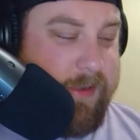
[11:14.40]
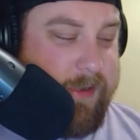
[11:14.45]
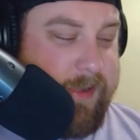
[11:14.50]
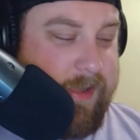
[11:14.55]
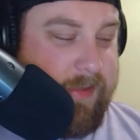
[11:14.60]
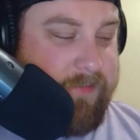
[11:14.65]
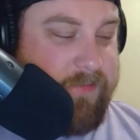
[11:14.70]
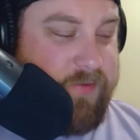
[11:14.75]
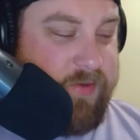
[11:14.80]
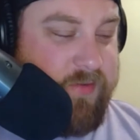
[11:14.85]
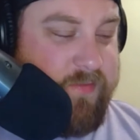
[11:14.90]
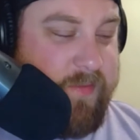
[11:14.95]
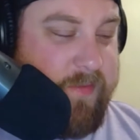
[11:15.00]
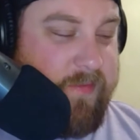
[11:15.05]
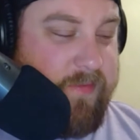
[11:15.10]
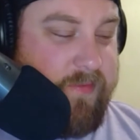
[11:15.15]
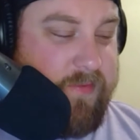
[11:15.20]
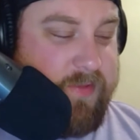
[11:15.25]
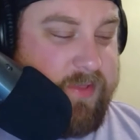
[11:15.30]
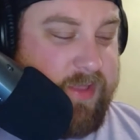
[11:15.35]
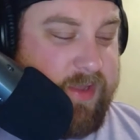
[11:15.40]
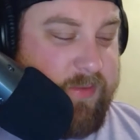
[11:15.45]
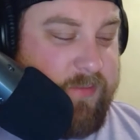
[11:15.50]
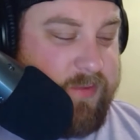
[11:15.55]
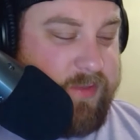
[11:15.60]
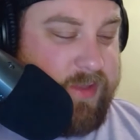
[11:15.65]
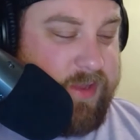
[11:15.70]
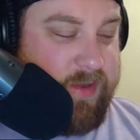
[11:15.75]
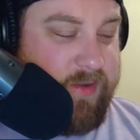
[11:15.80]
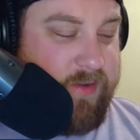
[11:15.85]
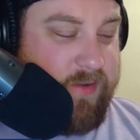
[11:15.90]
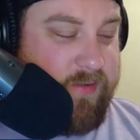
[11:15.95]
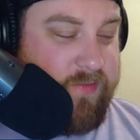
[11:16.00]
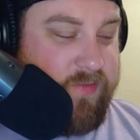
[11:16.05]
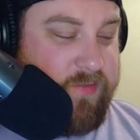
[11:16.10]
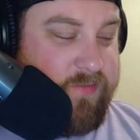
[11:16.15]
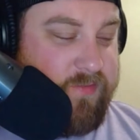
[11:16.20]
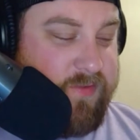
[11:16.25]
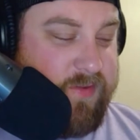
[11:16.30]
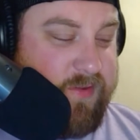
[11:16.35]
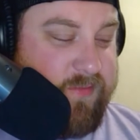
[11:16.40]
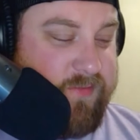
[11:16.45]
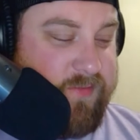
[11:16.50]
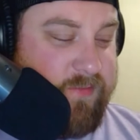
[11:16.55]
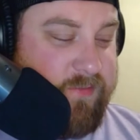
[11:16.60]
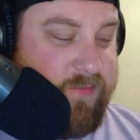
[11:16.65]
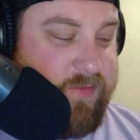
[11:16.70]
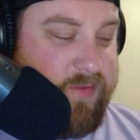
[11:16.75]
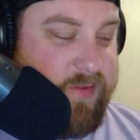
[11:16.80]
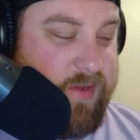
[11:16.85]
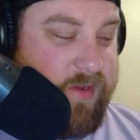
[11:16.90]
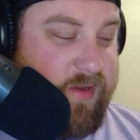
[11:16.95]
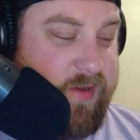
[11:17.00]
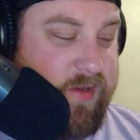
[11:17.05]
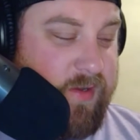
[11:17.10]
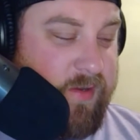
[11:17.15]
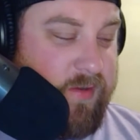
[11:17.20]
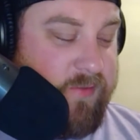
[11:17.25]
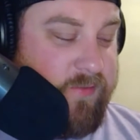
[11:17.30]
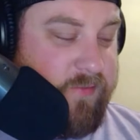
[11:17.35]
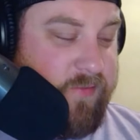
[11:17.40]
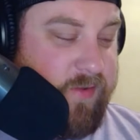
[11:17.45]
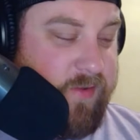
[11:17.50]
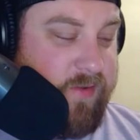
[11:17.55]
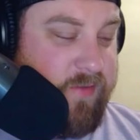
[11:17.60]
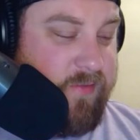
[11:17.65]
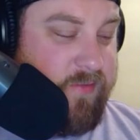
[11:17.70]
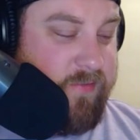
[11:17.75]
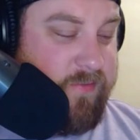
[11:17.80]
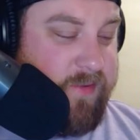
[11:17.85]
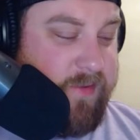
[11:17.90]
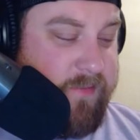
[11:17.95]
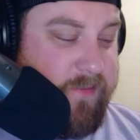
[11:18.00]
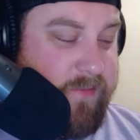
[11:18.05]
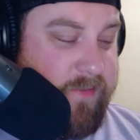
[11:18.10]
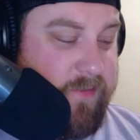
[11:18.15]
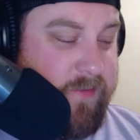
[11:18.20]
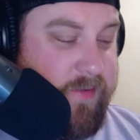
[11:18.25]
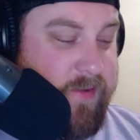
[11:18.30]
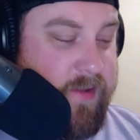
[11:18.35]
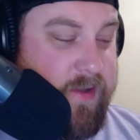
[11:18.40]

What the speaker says: I'm trying to remember what they call themselves. I'm looking here trying to remember.